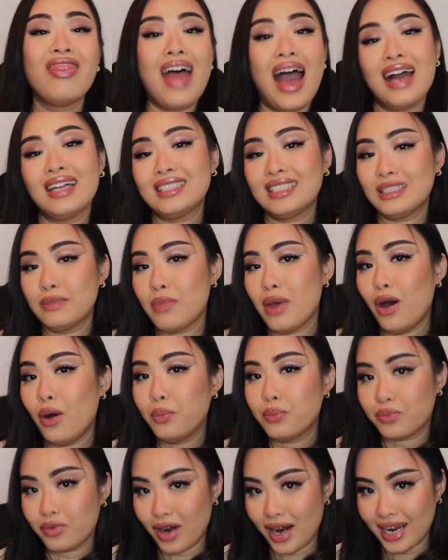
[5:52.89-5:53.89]
That
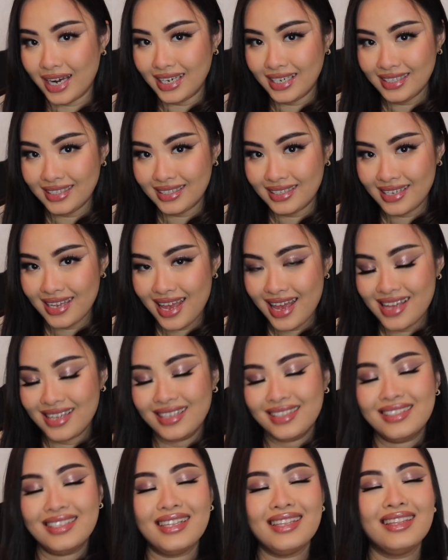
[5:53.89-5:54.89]
smell bright,
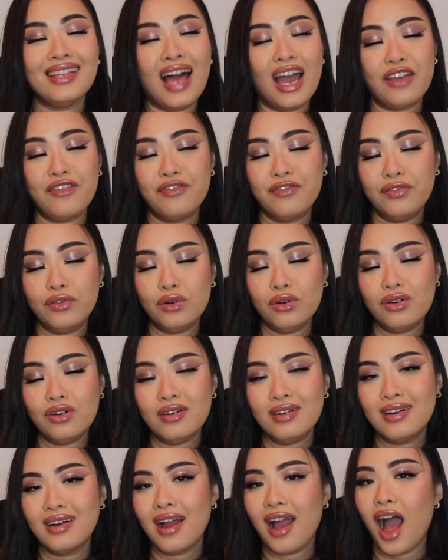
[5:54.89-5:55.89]

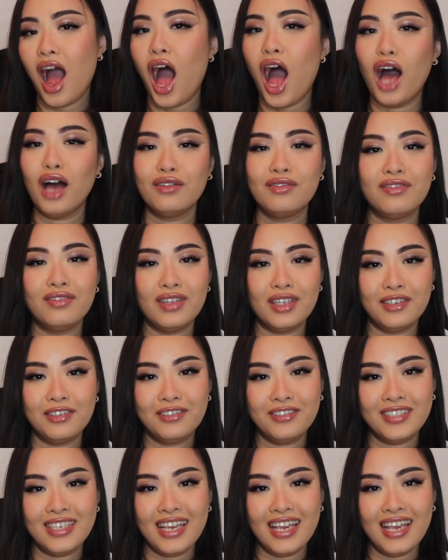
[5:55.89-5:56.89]
delightful,
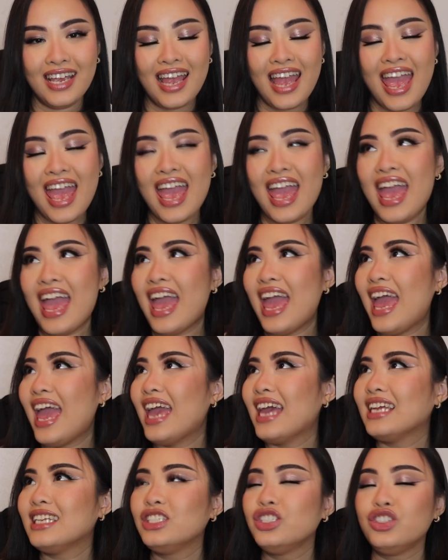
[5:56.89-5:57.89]
uplifting,
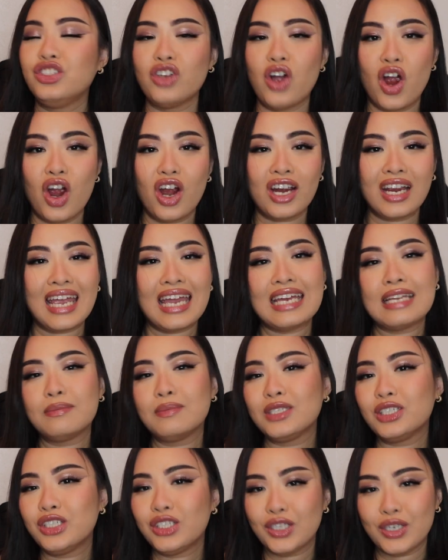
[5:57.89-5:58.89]
and dark and
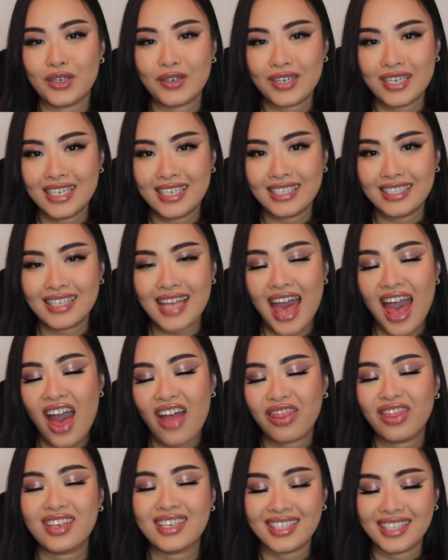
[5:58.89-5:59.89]
mysterious
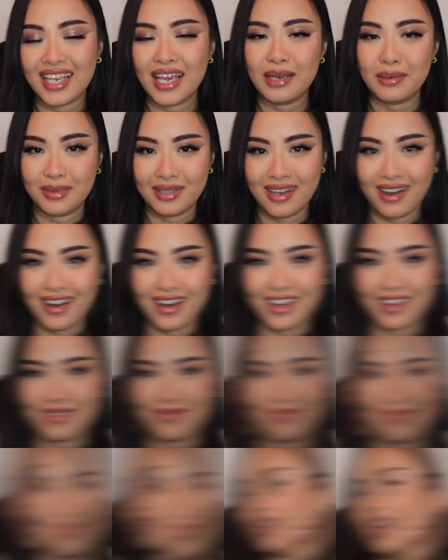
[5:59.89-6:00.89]
at the same
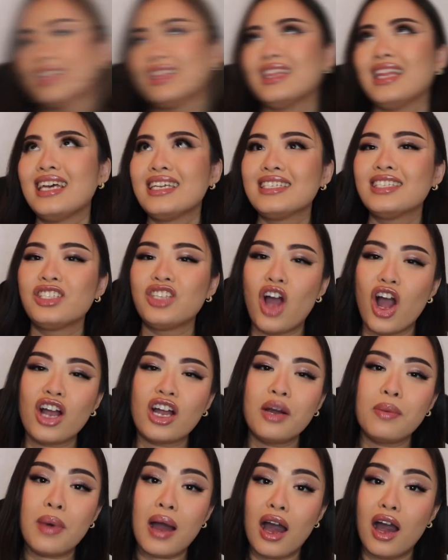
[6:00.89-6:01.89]
time. All right, let's
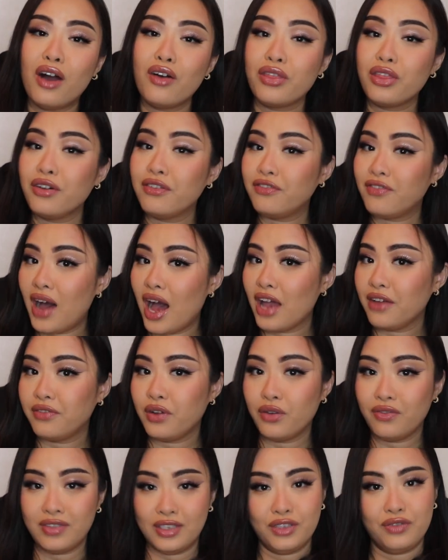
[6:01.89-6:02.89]
talk about the vibe
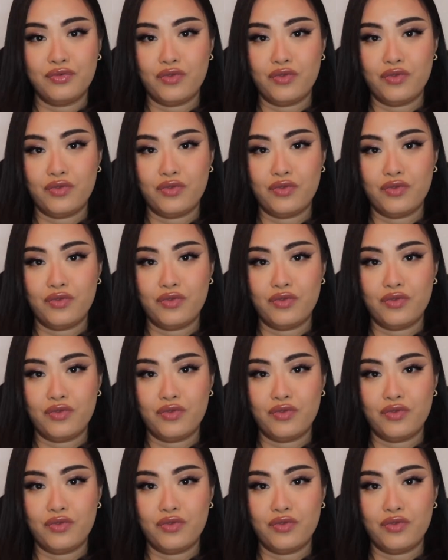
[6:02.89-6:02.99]
of this